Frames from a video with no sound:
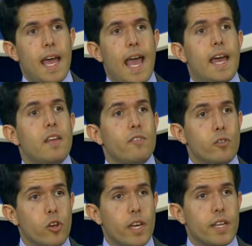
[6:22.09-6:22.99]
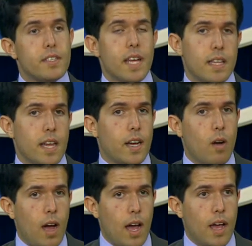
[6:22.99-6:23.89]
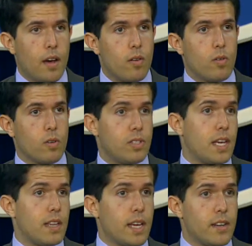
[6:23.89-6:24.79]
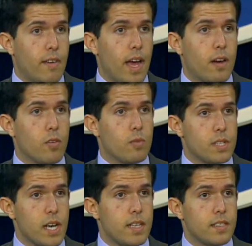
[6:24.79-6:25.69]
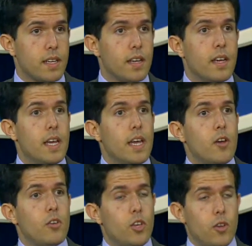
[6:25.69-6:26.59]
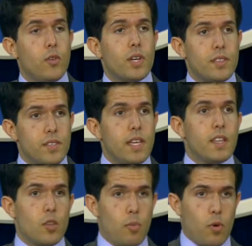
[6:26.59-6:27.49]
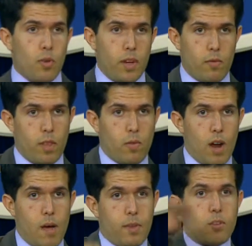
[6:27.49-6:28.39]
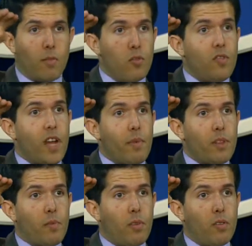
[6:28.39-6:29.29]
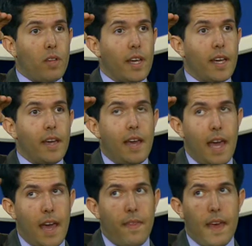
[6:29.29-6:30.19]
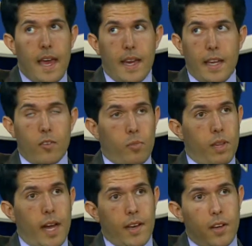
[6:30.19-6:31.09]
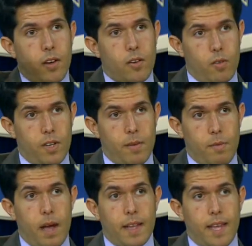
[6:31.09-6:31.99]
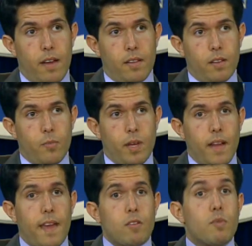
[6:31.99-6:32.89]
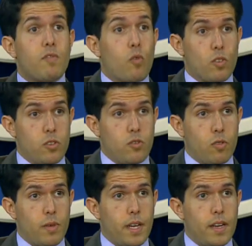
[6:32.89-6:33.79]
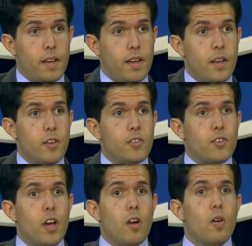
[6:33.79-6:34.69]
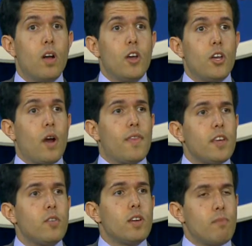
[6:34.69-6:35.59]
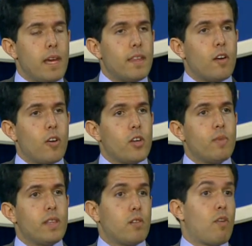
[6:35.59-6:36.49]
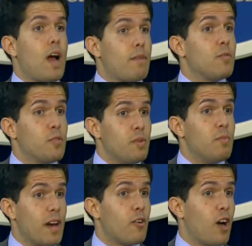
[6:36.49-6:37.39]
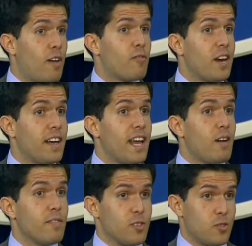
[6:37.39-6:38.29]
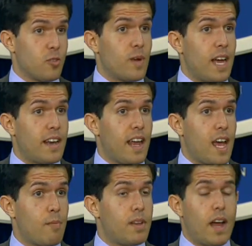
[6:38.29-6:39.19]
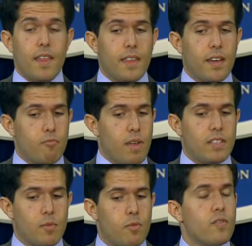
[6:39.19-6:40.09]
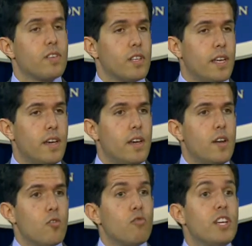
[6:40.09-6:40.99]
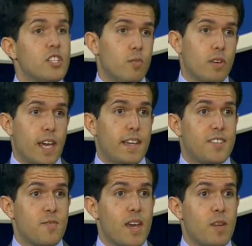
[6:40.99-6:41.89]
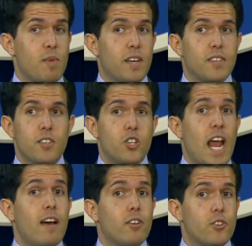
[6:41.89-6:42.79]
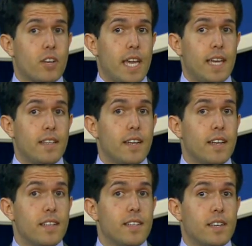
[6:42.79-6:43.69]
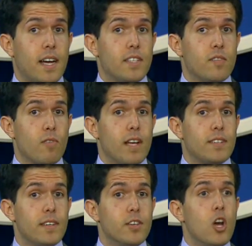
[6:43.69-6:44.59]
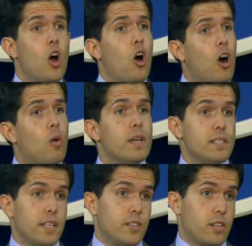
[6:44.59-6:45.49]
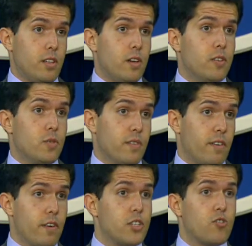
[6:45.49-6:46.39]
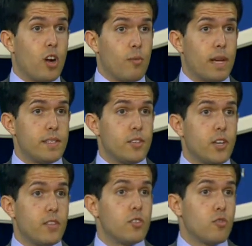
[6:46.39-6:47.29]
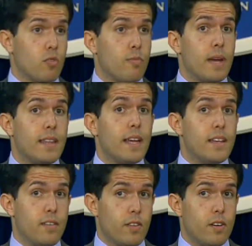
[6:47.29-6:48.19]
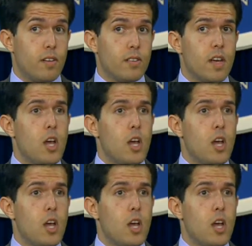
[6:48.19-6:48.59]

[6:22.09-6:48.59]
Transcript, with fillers: And if you look at a state like Ohio or a state like Nevada or Wisconsin, you can see that that Romney sort of moved up in the polling and then either plateaued or dipped back down a little bit. And that was before the storm hit. So, I think you can make the argument that Romney would be better off right now if the storm hadn't happened. I think that's a perfectly reasonable case to make because the challenger candidate in these kinds of races always needs to close with a very strong message, and the storm made that difficult.